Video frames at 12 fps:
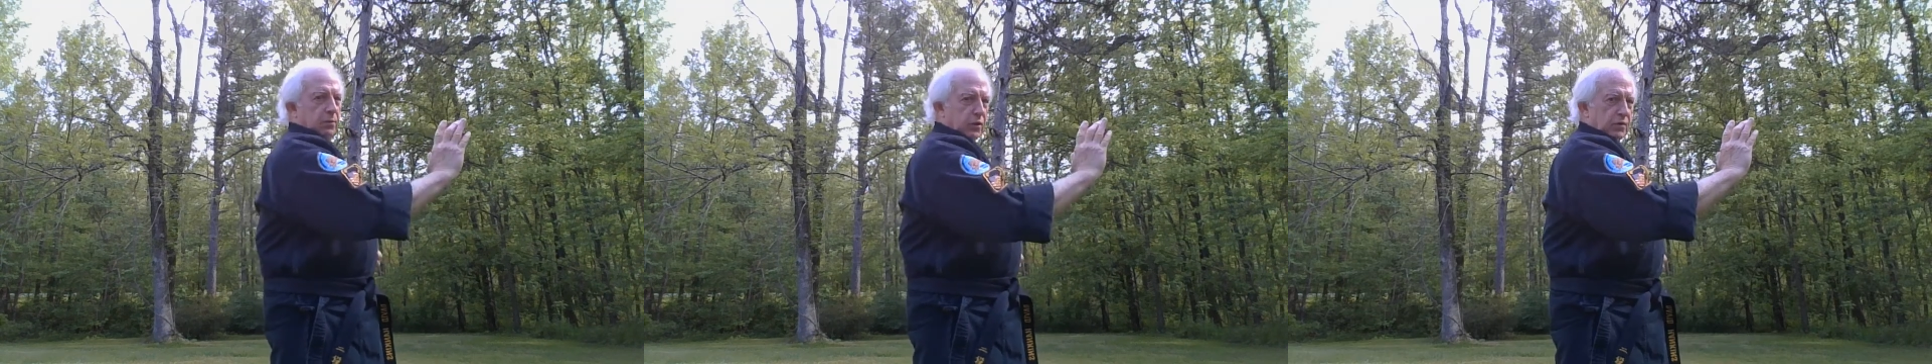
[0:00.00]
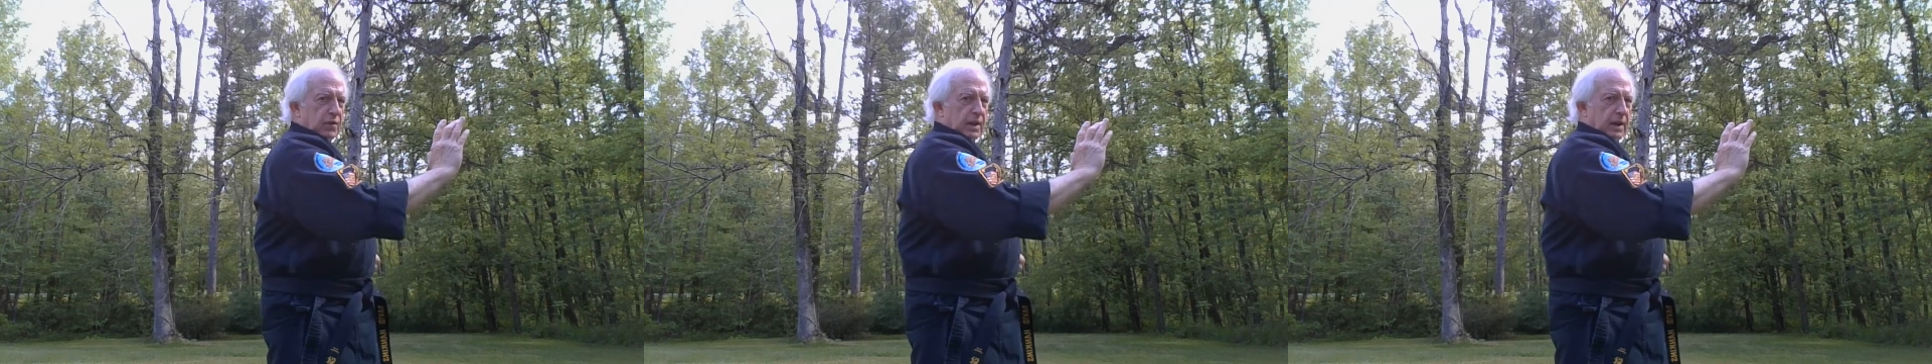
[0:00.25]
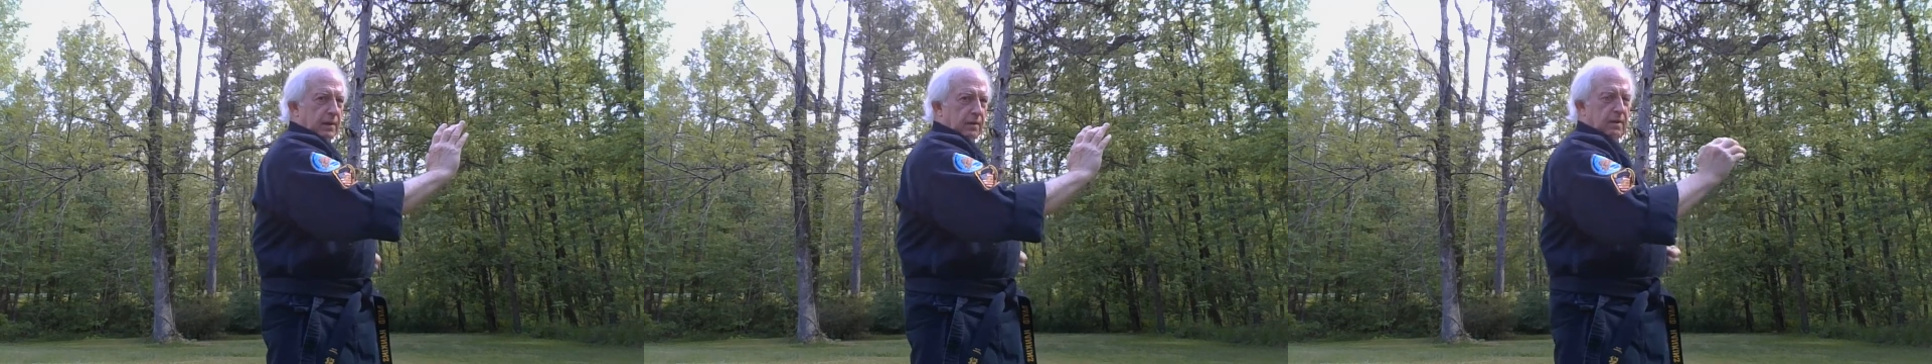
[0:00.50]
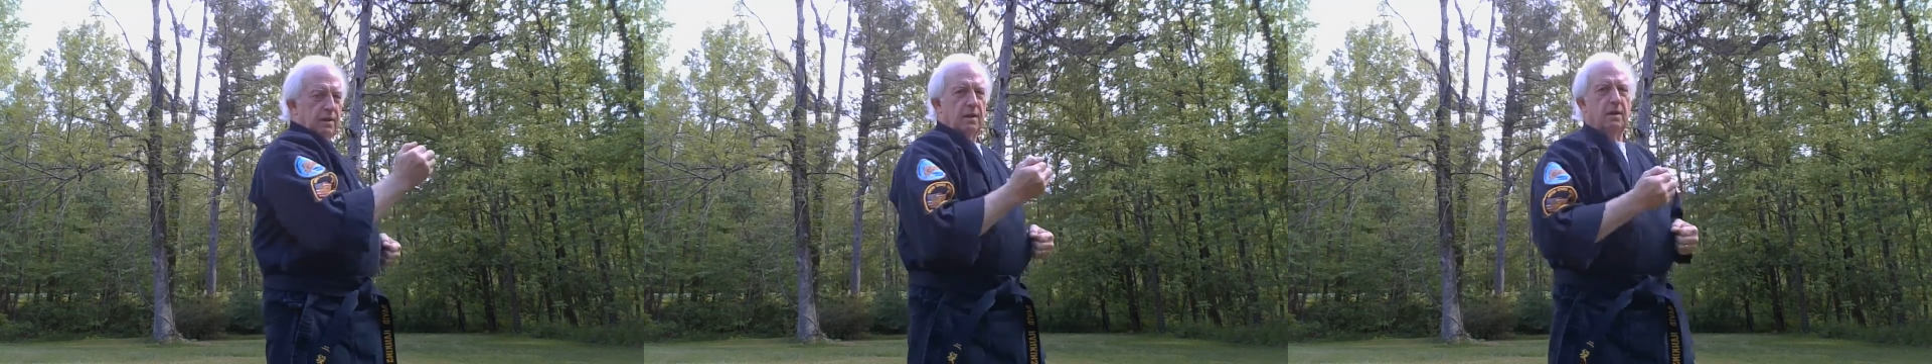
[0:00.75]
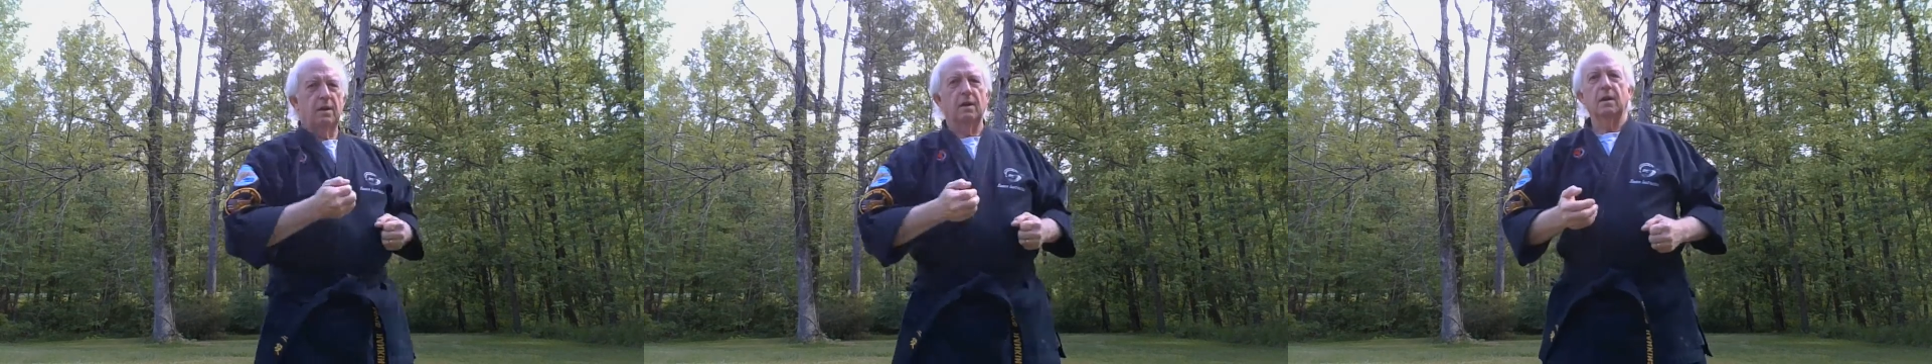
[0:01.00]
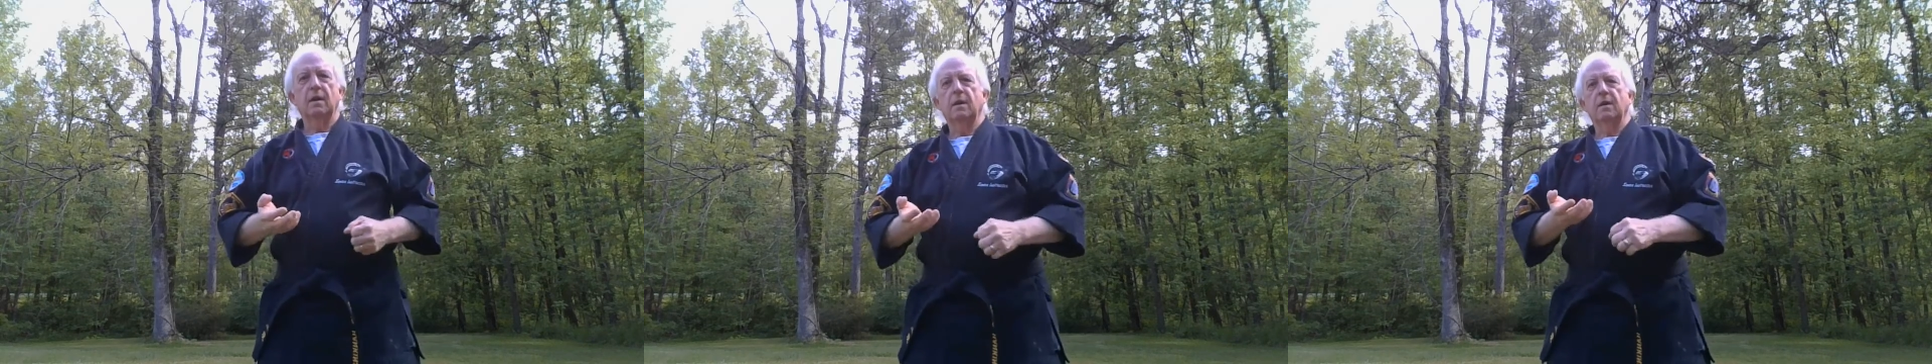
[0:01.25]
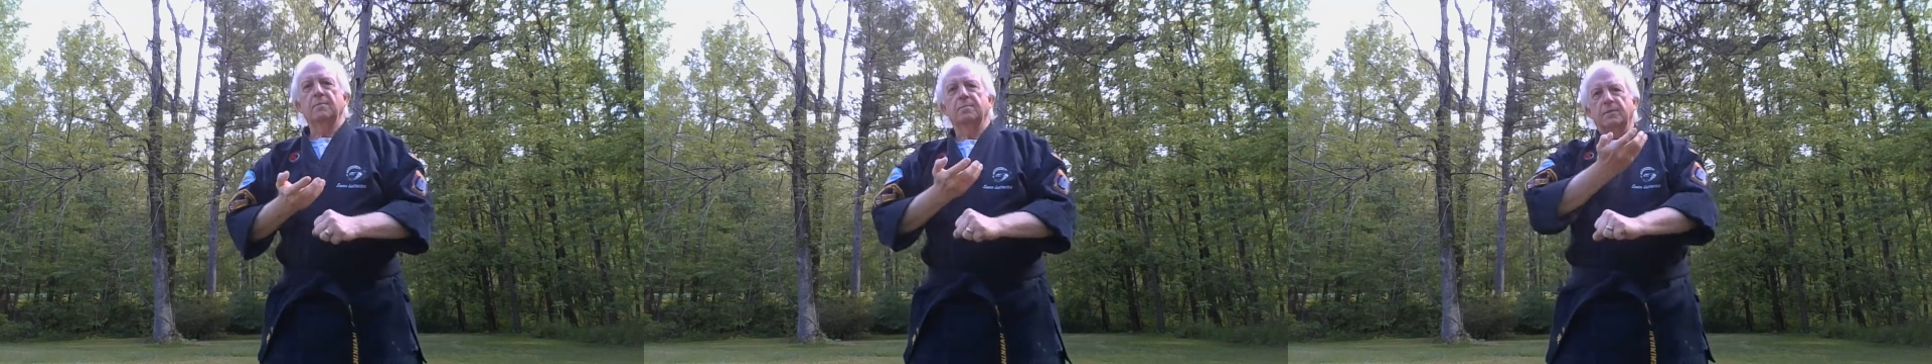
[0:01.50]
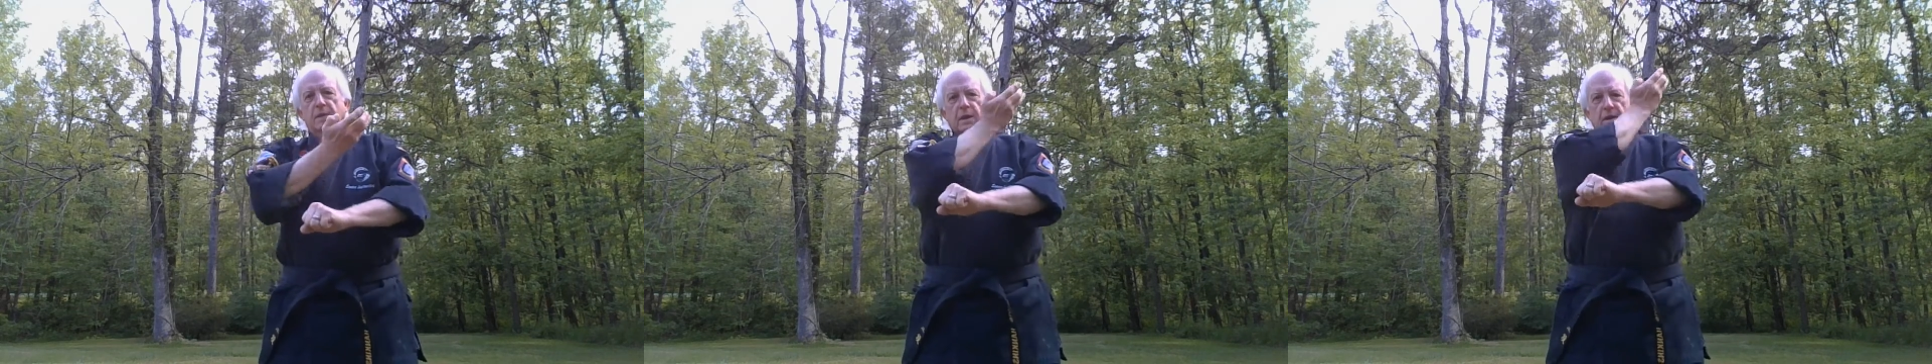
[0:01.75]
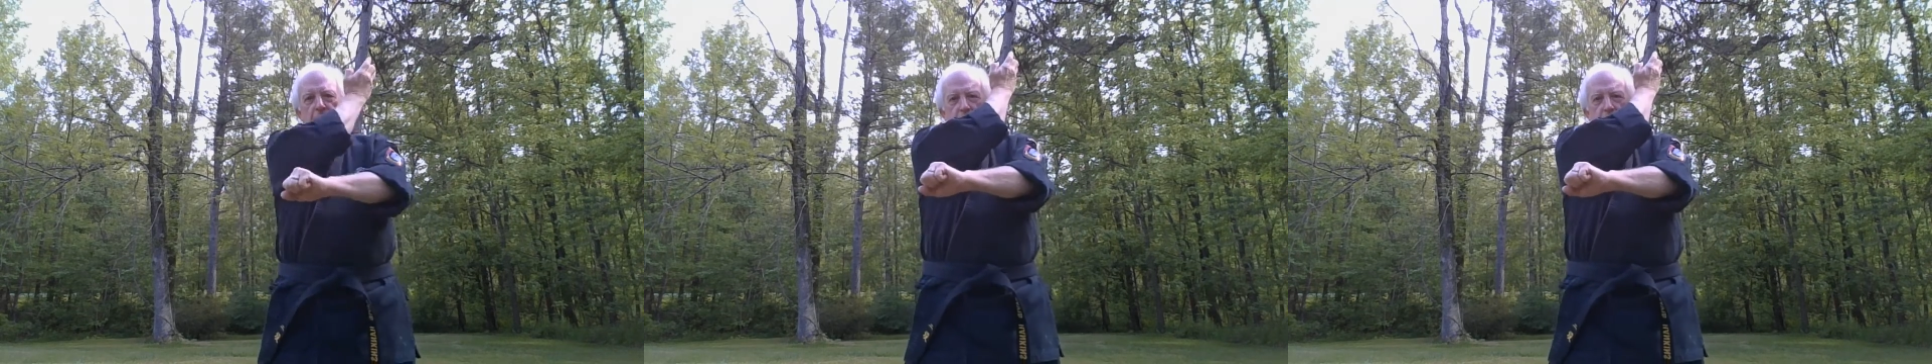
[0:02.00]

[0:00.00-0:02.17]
pushing out. Okay?